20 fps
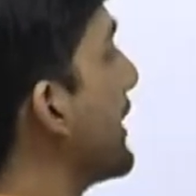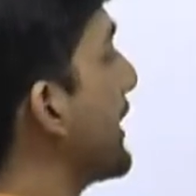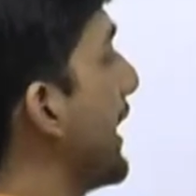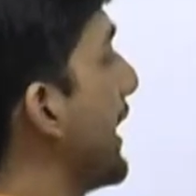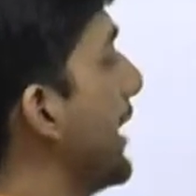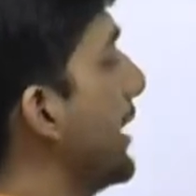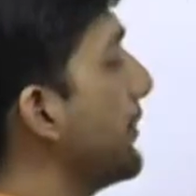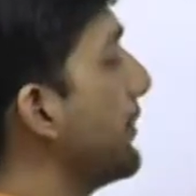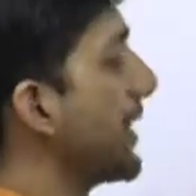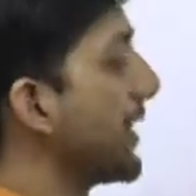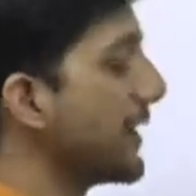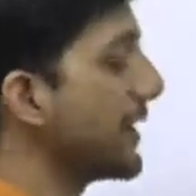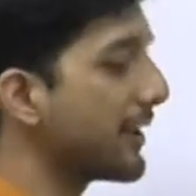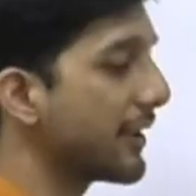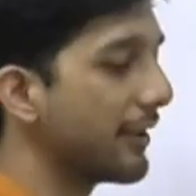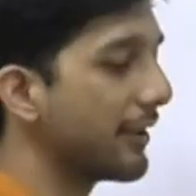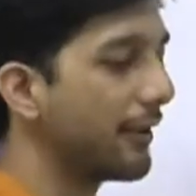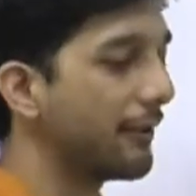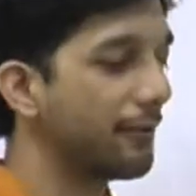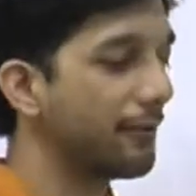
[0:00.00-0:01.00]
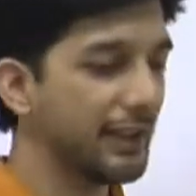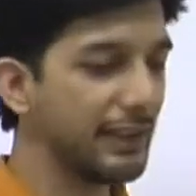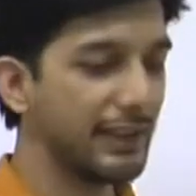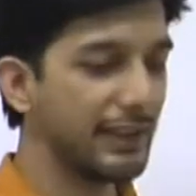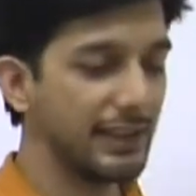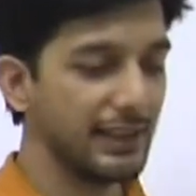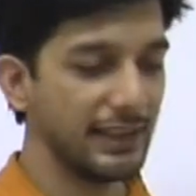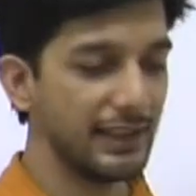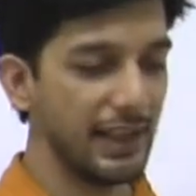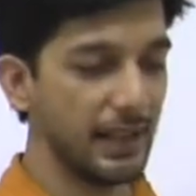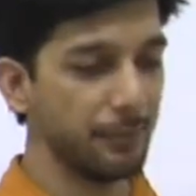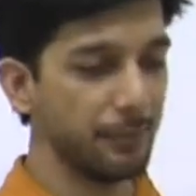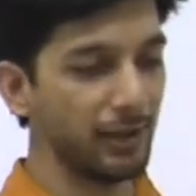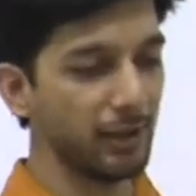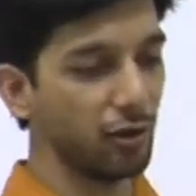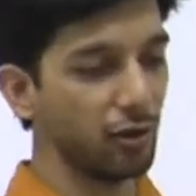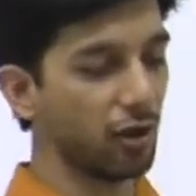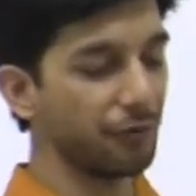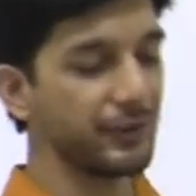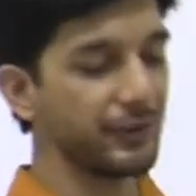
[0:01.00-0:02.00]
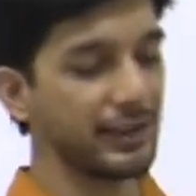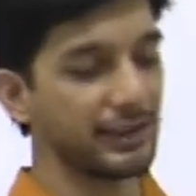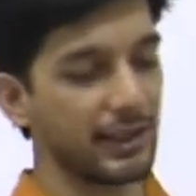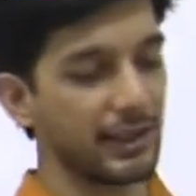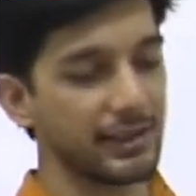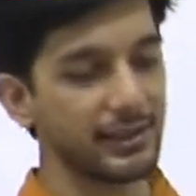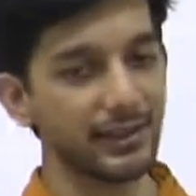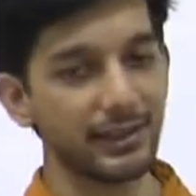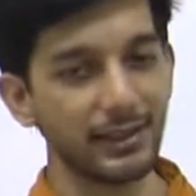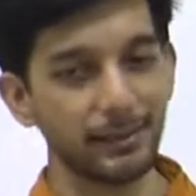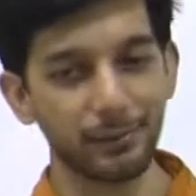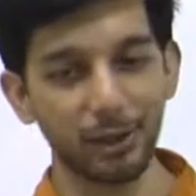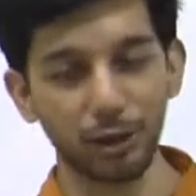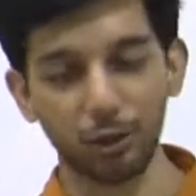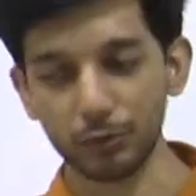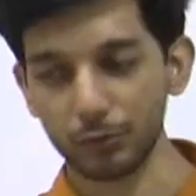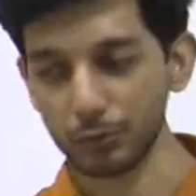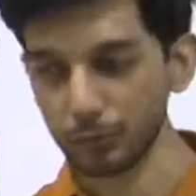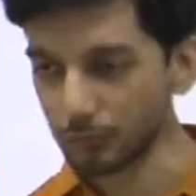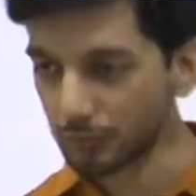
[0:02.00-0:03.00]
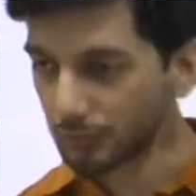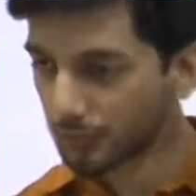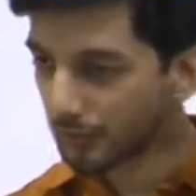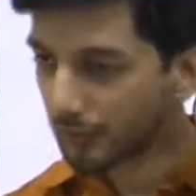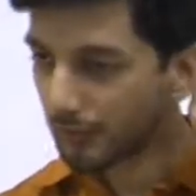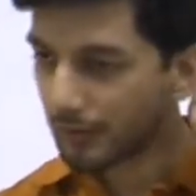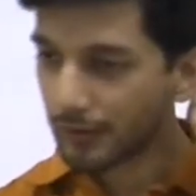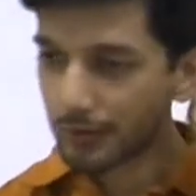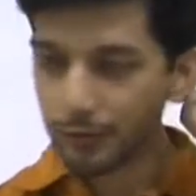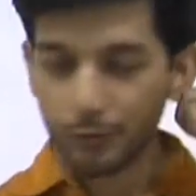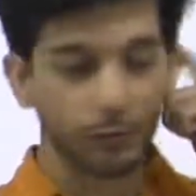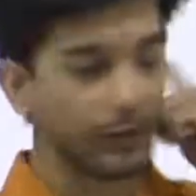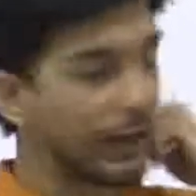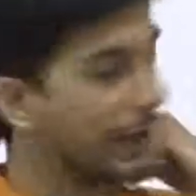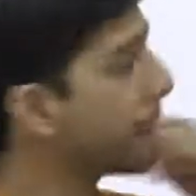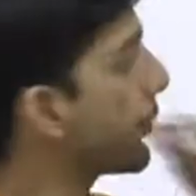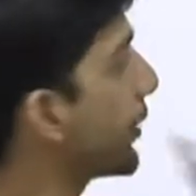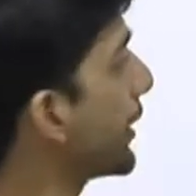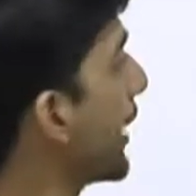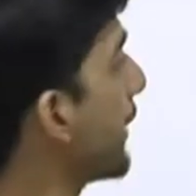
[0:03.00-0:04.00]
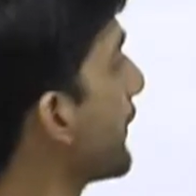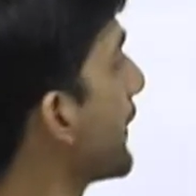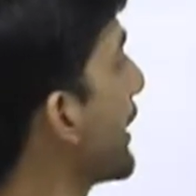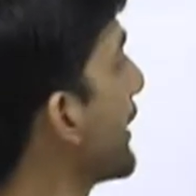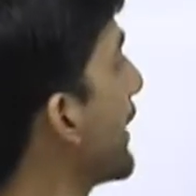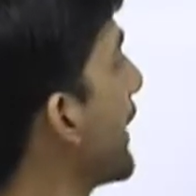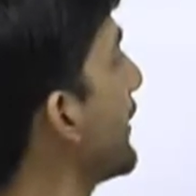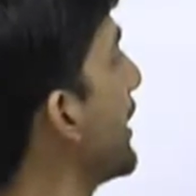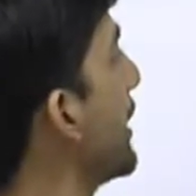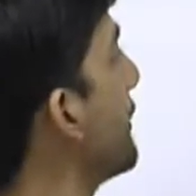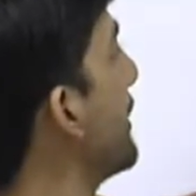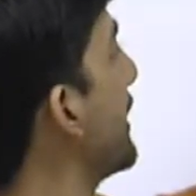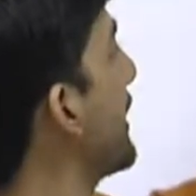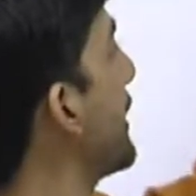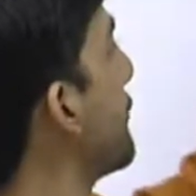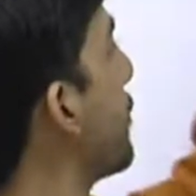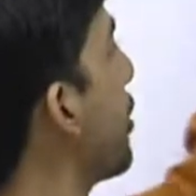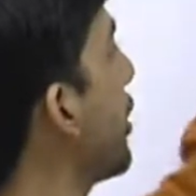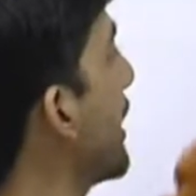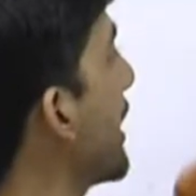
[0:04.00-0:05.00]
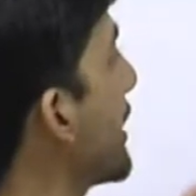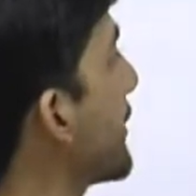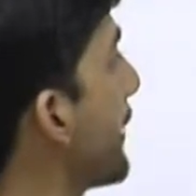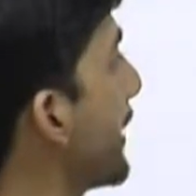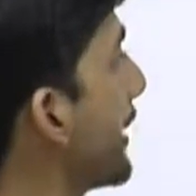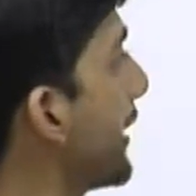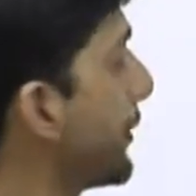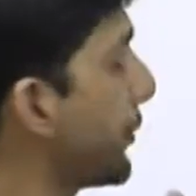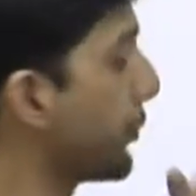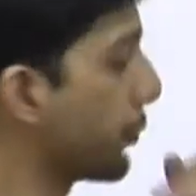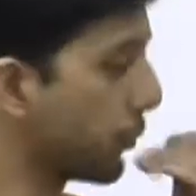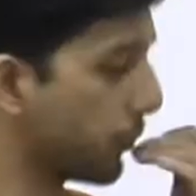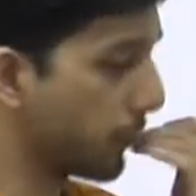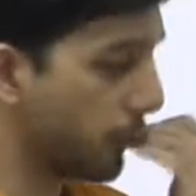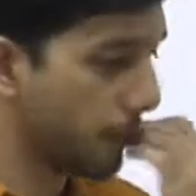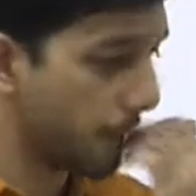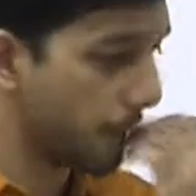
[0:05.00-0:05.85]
these elements with the label of the cluster they belong to. So that's what I have done. I labeled them all as 1 and 2.